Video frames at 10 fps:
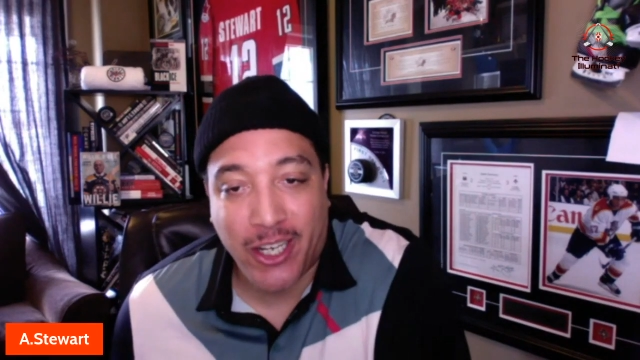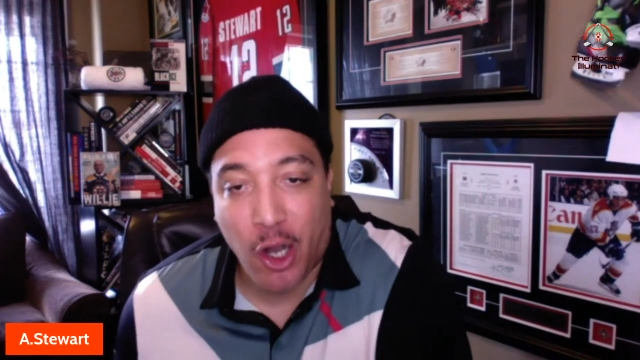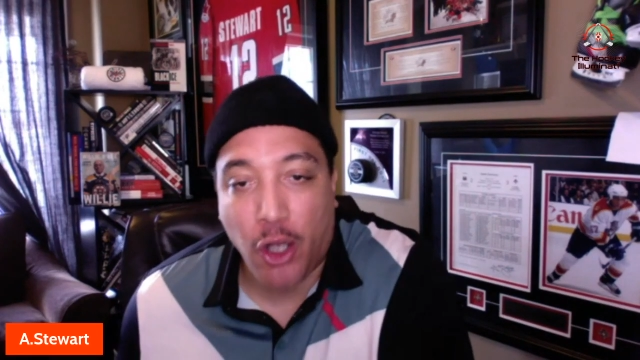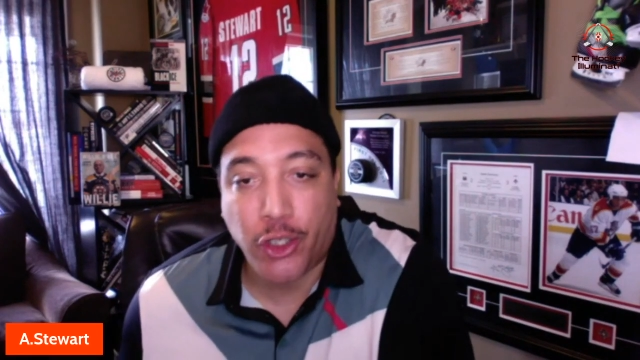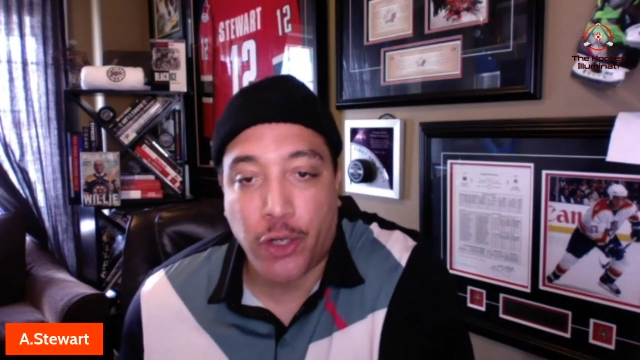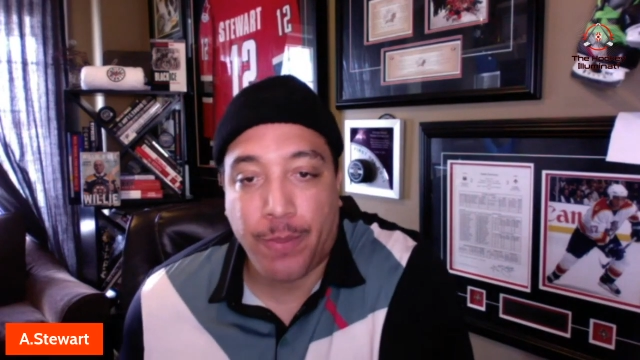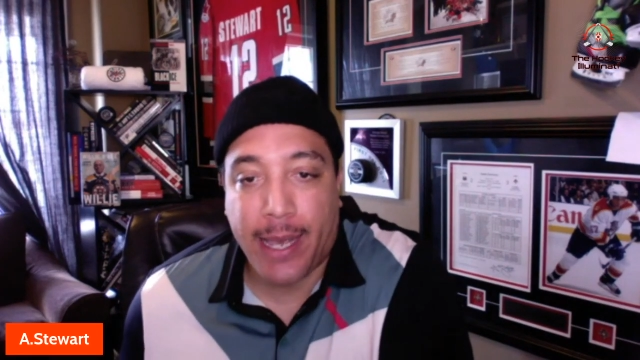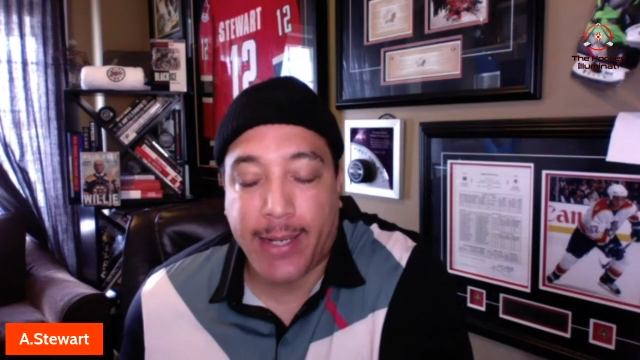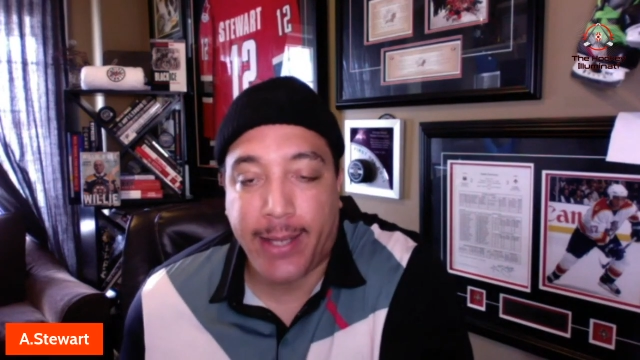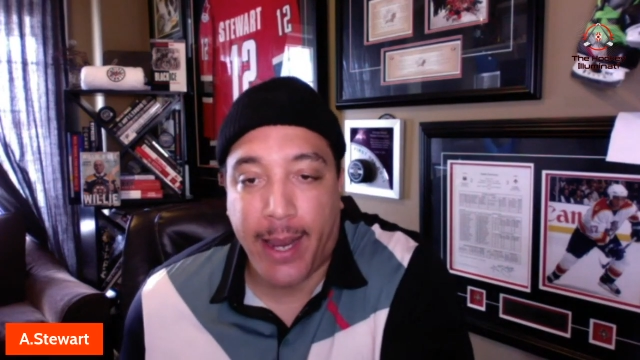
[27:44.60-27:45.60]
Culture
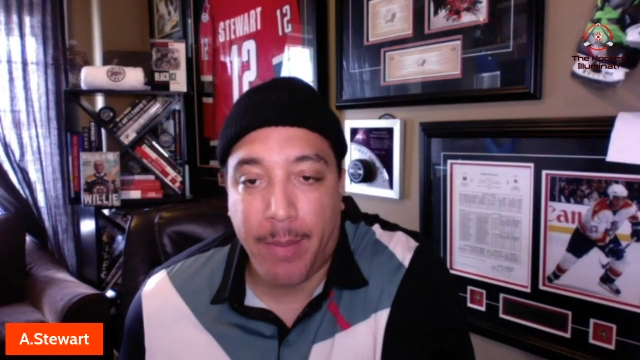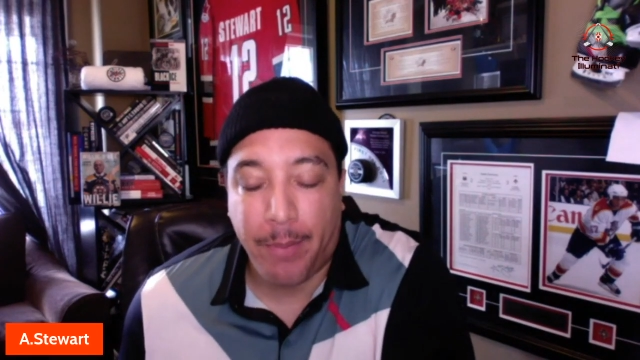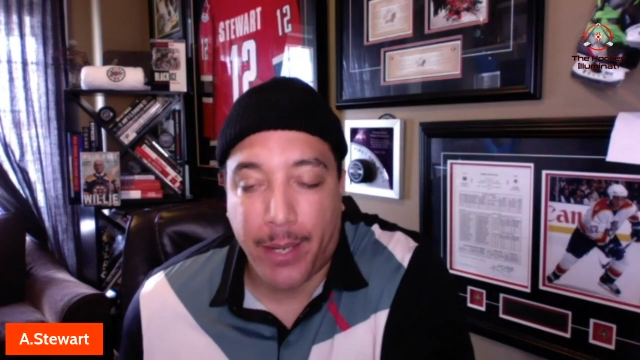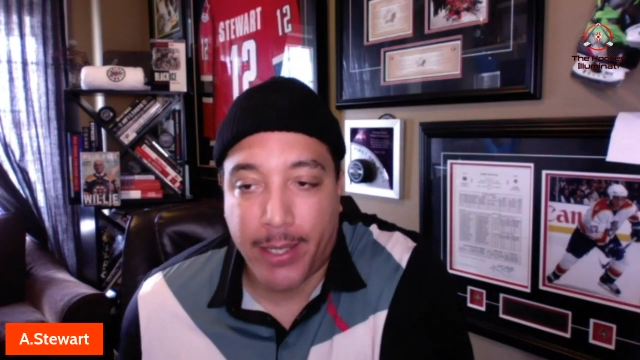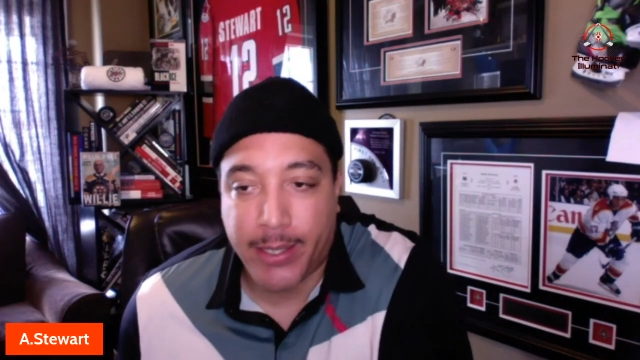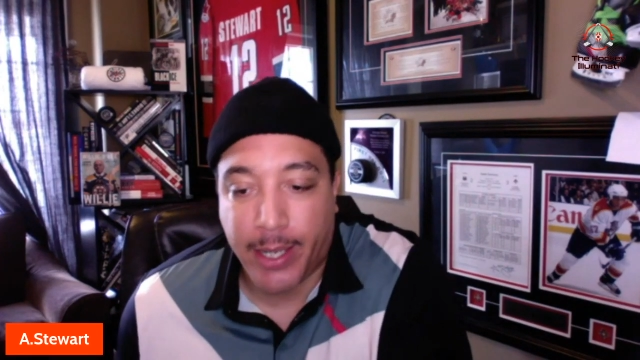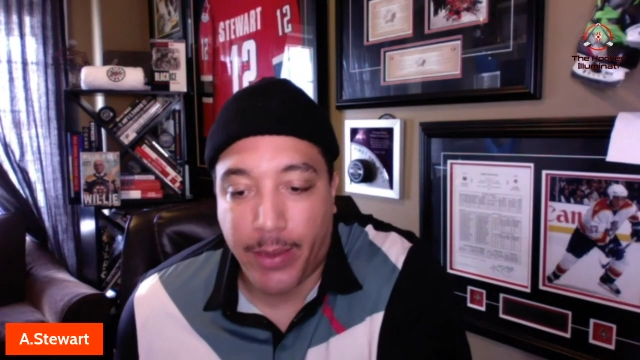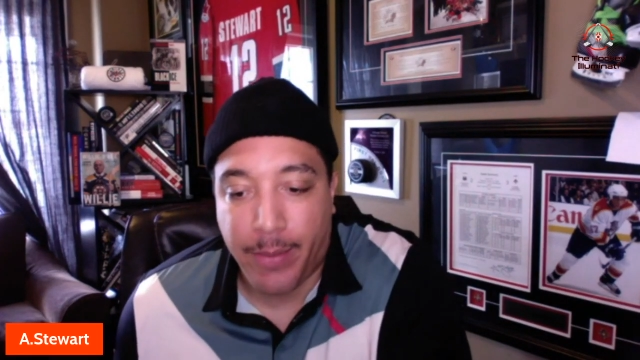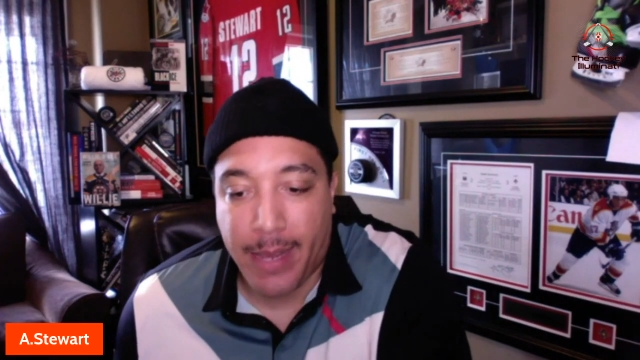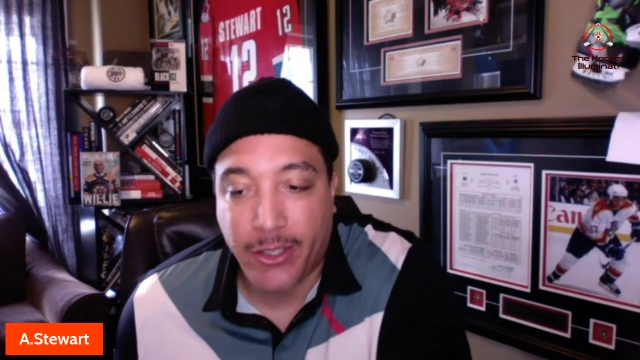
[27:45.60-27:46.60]
back then, but
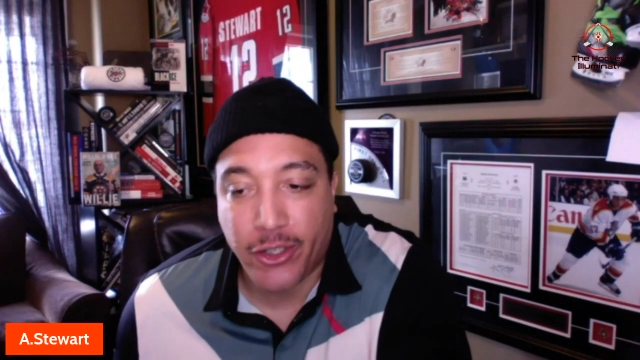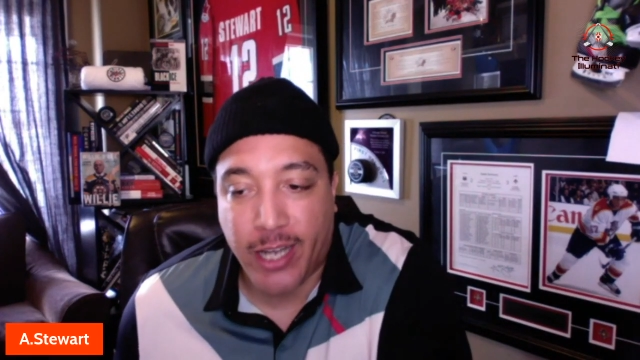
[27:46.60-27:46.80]
the message